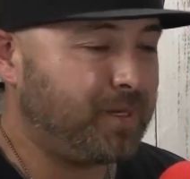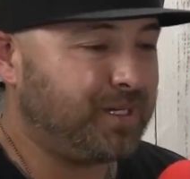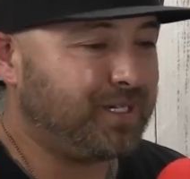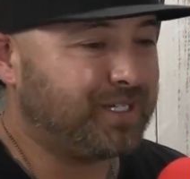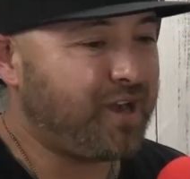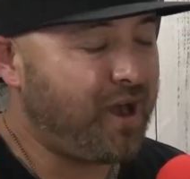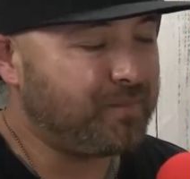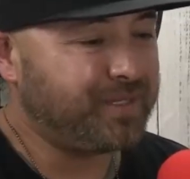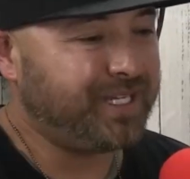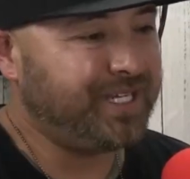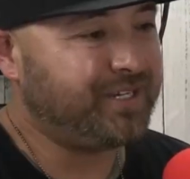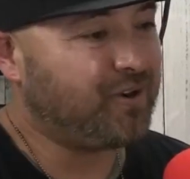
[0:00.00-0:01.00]
uh,
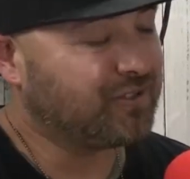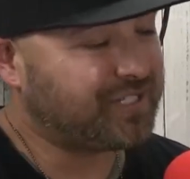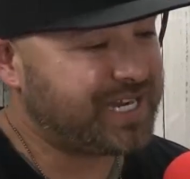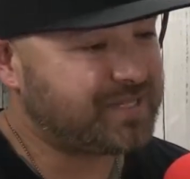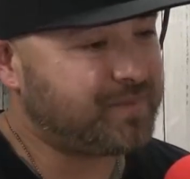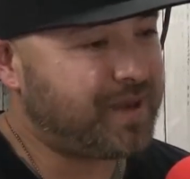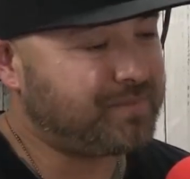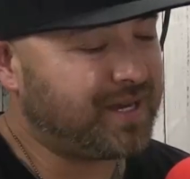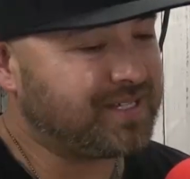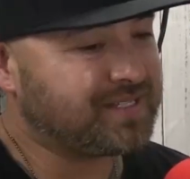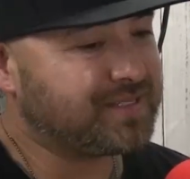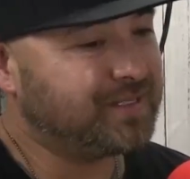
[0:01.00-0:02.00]
comedy called Tres
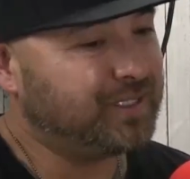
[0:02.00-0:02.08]
Papas,